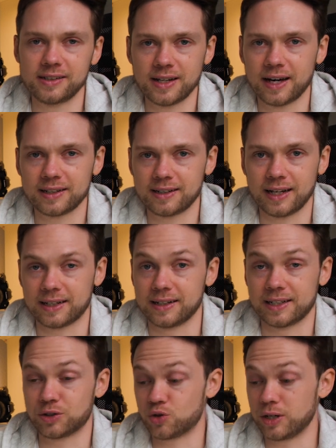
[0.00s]
not like an
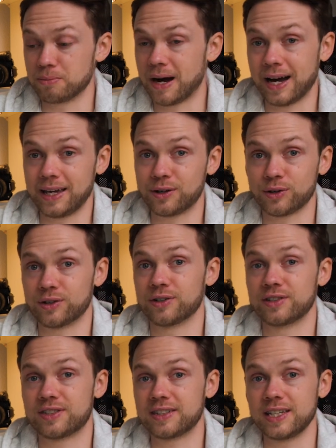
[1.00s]
extreme hiker,
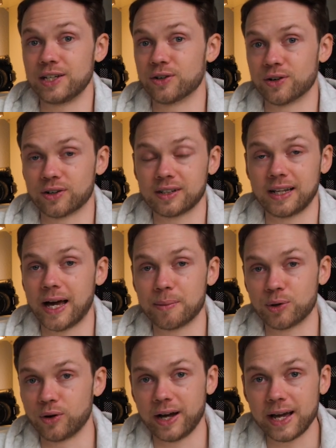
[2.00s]
skier, or
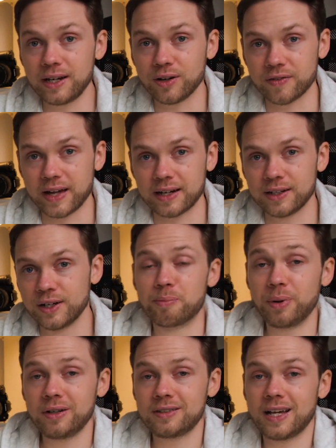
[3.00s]
climber, or any of that.
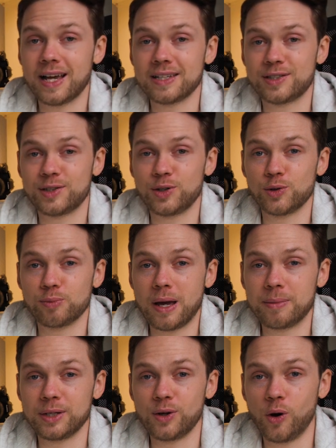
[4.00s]
But as you
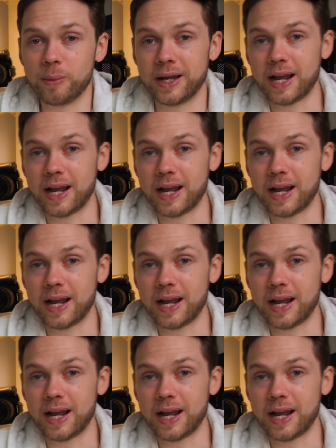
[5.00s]
maybe know by